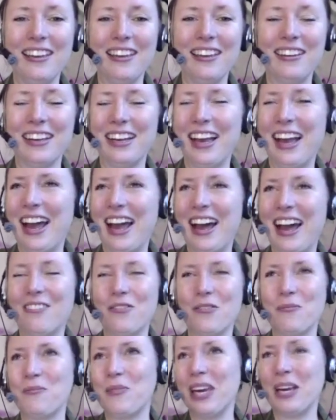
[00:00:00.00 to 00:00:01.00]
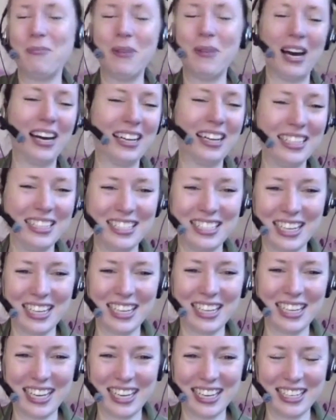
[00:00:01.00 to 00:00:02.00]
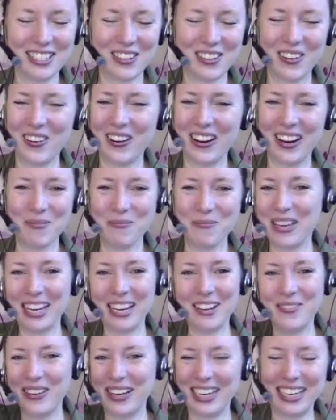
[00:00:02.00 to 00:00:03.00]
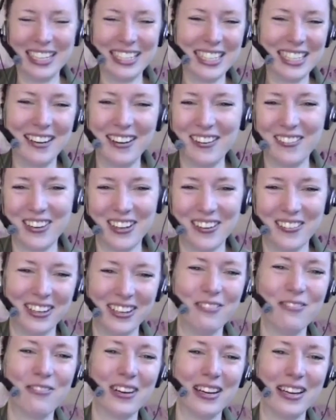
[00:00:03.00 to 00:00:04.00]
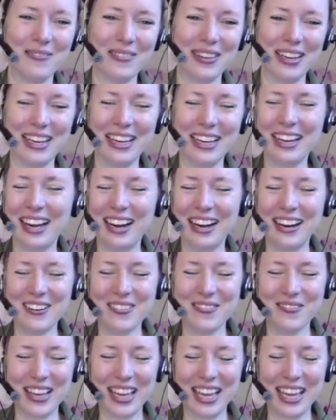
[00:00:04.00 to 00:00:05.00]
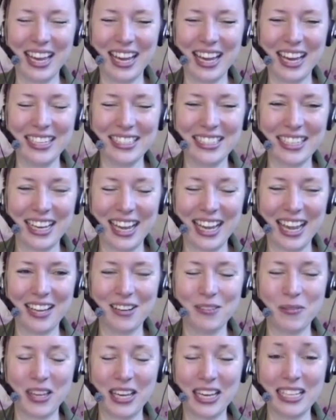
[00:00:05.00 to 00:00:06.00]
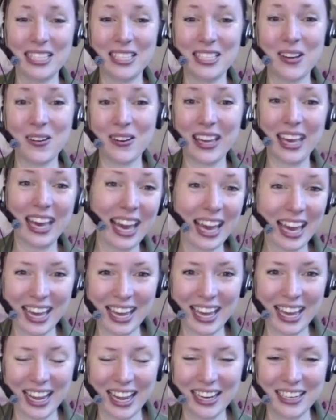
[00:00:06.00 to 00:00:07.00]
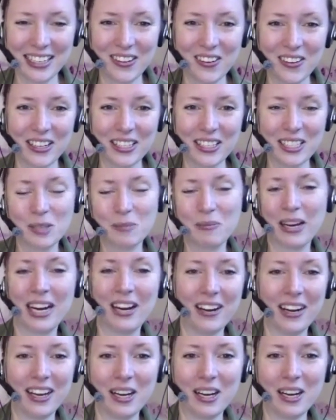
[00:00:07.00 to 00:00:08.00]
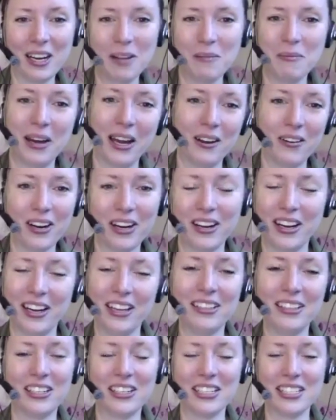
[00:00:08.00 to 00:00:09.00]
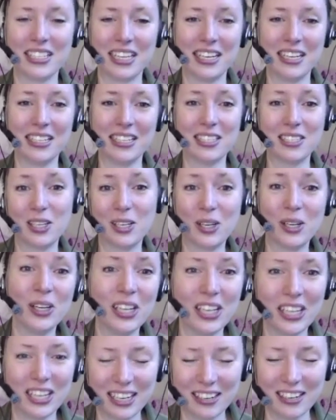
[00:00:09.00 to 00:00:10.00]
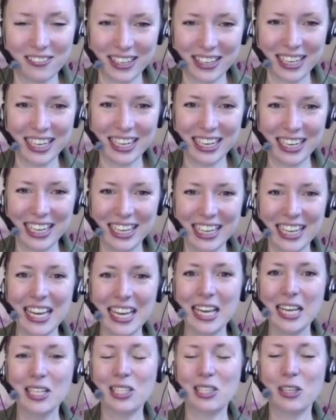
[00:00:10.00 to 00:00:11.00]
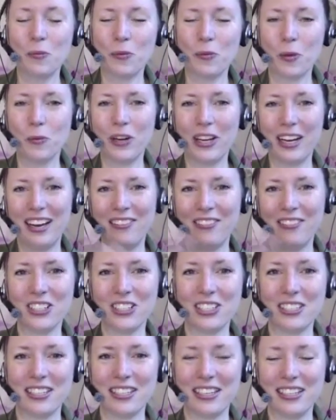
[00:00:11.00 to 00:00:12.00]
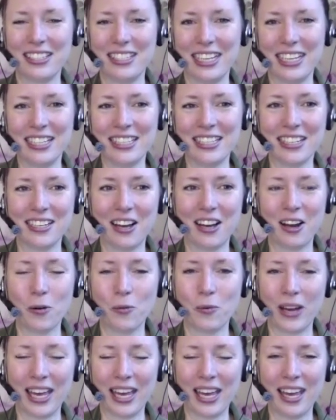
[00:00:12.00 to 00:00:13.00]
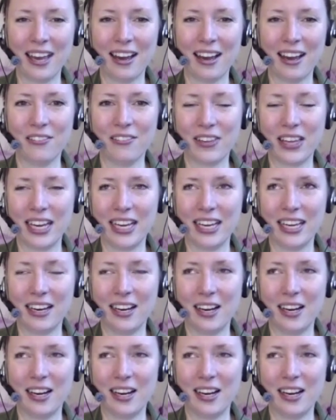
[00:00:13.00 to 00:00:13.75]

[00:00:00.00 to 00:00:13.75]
have big pocket change or big abundance, however you want to frame it. And it's okay, and you're inspiring and empowering others, and it's good, right? Like, so whatever stands in our way of like